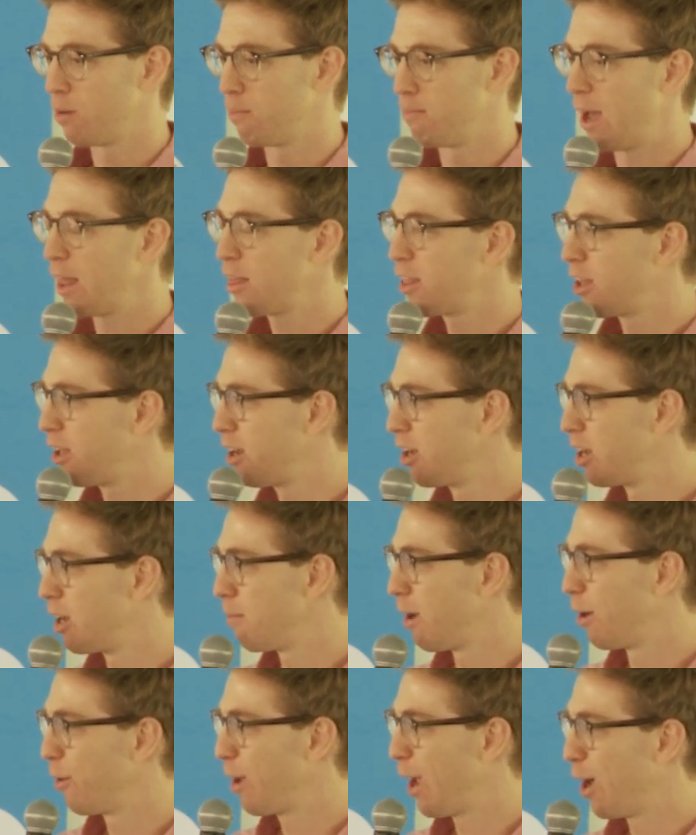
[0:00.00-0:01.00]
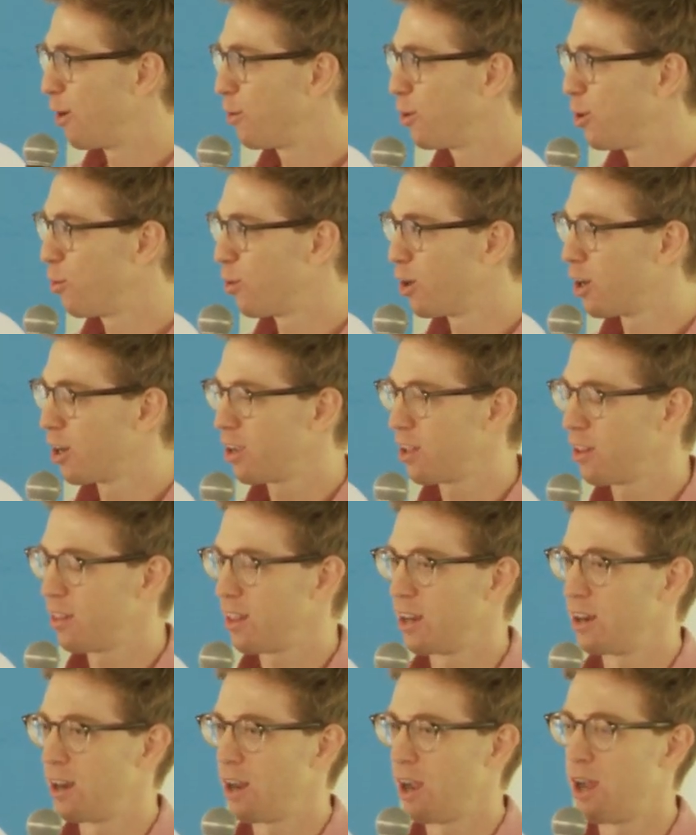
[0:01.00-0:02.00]
method and about how you work
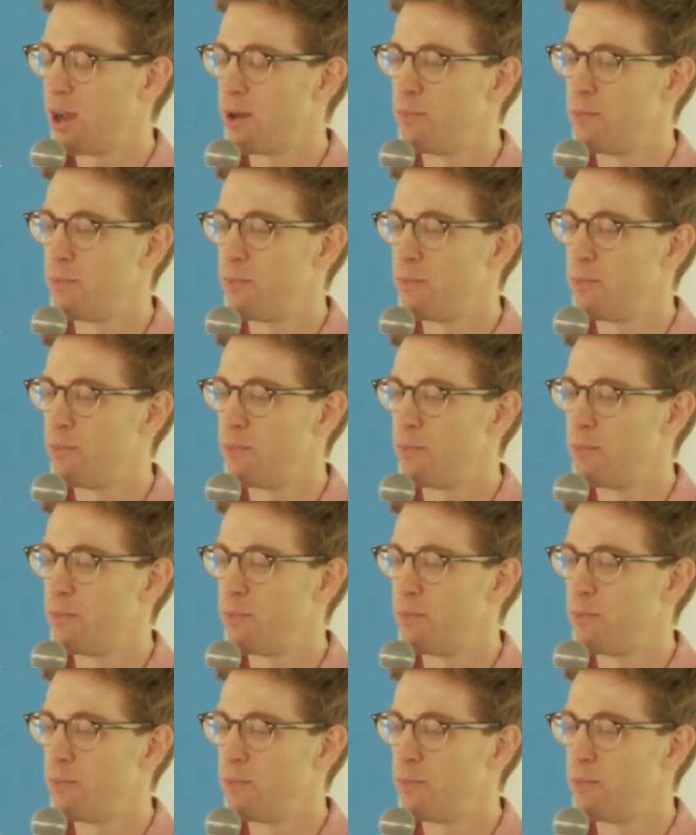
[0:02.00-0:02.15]
that